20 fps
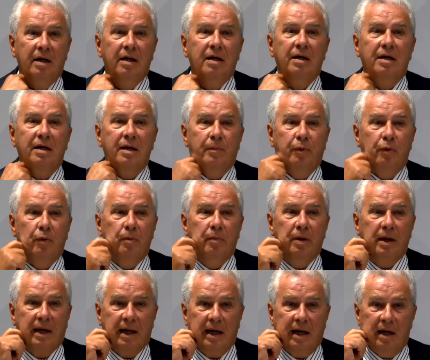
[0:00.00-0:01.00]
development
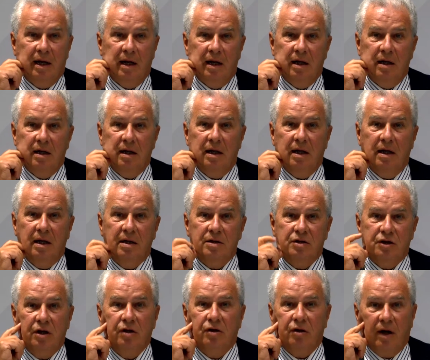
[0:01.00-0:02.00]
community, and
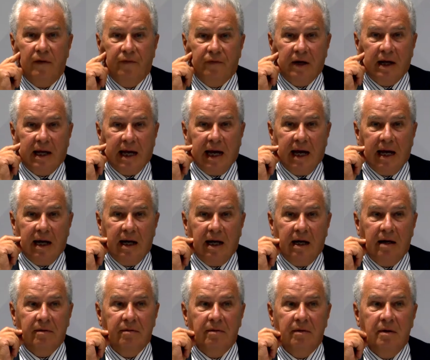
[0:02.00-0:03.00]
I trust this will come
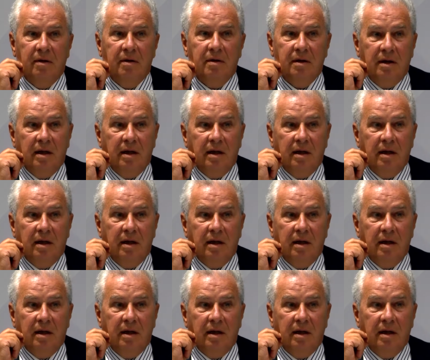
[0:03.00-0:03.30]
to Brussels.